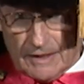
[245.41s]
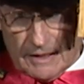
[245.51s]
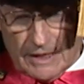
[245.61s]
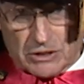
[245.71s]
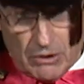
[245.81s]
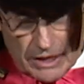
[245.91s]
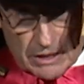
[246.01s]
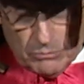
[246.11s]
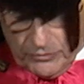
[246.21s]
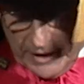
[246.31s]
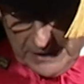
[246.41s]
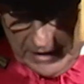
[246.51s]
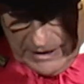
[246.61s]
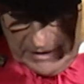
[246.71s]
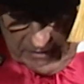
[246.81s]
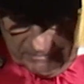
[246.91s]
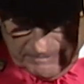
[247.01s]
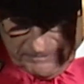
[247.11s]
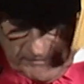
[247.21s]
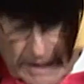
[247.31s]
It's hard to move that needle.
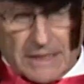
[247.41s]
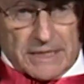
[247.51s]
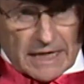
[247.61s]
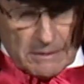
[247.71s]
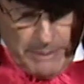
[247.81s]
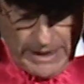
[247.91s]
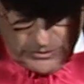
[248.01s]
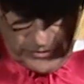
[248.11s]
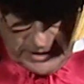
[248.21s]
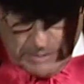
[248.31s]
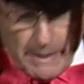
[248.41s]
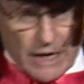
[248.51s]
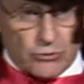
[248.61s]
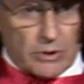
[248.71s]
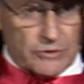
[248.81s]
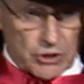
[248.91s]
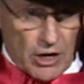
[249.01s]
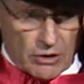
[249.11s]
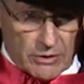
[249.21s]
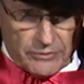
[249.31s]
Second boundary, the boundary of
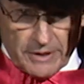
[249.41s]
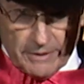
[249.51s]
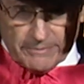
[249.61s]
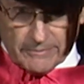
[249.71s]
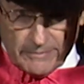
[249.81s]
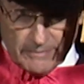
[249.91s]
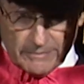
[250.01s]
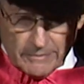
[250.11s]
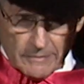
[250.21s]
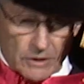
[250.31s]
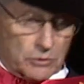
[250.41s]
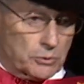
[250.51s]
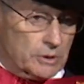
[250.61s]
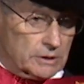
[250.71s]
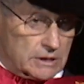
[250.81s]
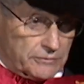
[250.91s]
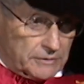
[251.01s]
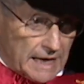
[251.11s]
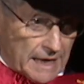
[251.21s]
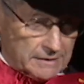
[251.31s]
geography. The world is
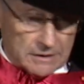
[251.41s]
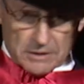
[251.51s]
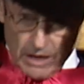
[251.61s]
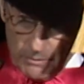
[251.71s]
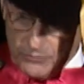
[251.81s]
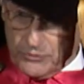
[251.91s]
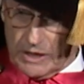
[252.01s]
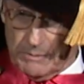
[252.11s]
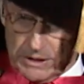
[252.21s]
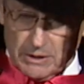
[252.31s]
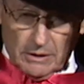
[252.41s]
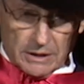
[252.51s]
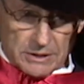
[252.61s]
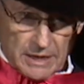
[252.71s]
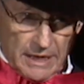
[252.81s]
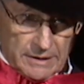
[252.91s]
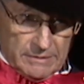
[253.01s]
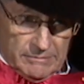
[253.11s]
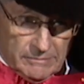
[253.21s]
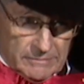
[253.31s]
flat. Tom Friedman told us that.
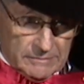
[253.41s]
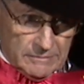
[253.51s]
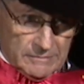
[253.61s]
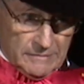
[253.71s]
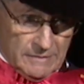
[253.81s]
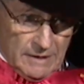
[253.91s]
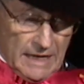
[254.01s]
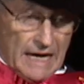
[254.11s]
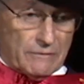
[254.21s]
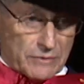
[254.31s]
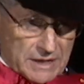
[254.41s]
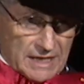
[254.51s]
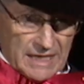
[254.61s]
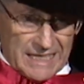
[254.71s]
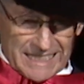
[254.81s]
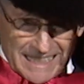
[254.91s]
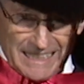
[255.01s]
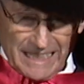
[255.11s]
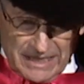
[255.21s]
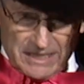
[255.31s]
Everything is
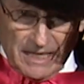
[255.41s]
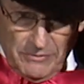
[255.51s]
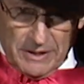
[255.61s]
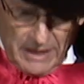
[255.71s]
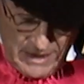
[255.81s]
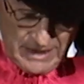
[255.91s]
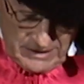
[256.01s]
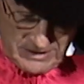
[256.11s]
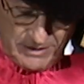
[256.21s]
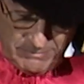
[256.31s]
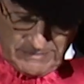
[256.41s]
connected to everything else.